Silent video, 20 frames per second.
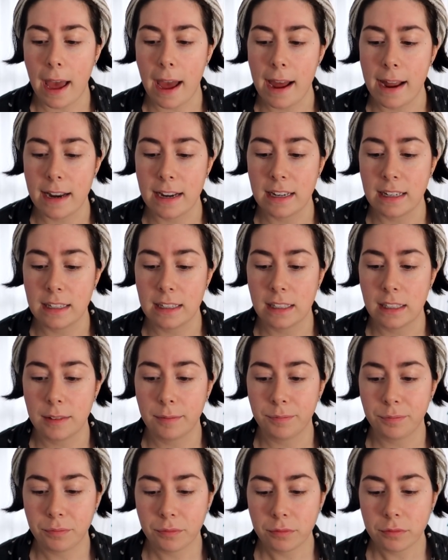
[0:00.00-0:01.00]
And
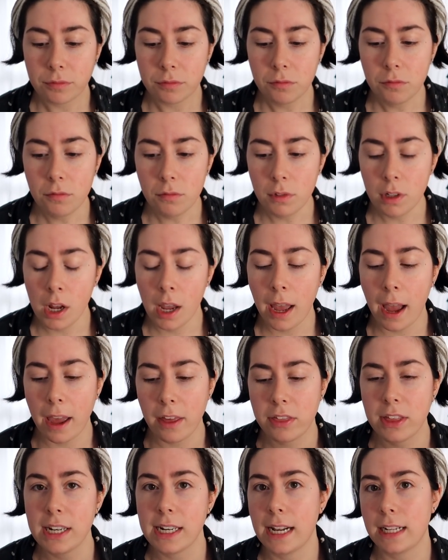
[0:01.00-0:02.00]

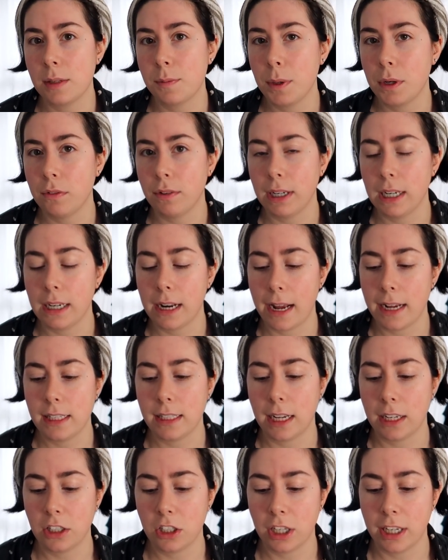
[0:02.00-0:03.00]
I think that's been really
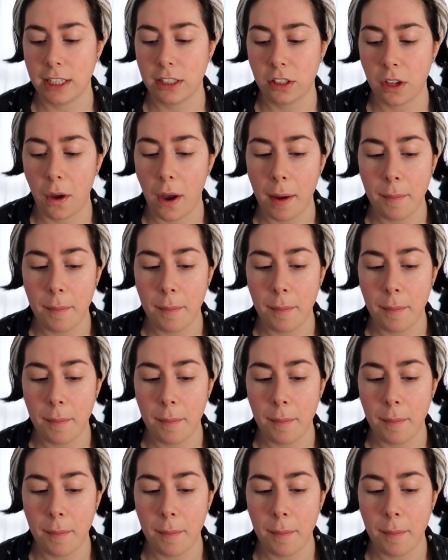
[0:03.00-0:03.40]
nice actually. So